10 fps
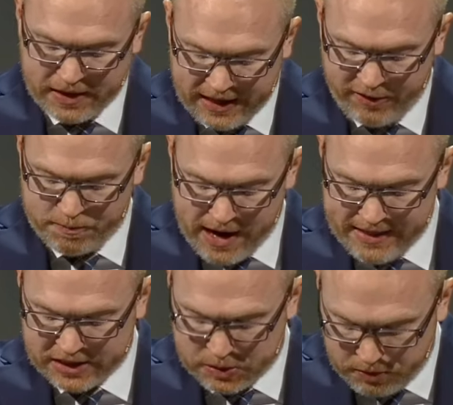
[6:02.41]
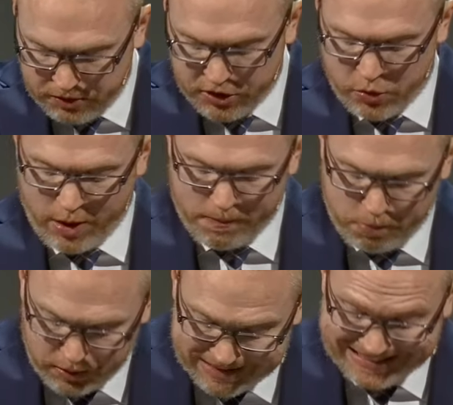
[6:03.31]
but if by the Spirit you are
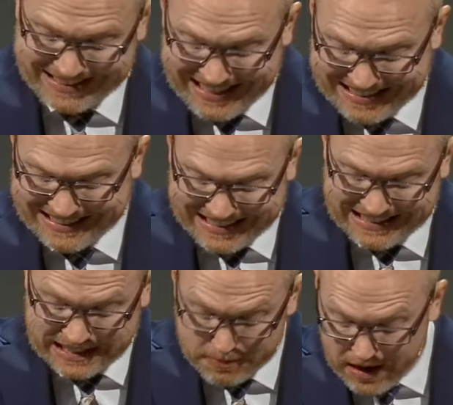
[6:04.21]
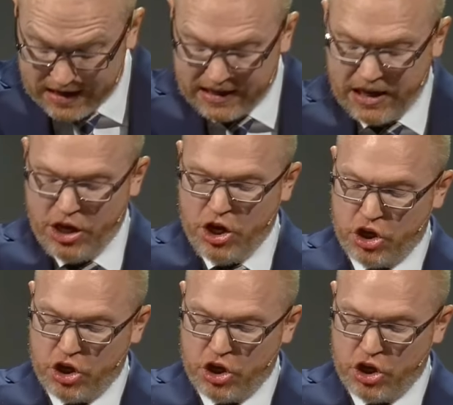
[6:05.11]
putting to death the deeds of the body,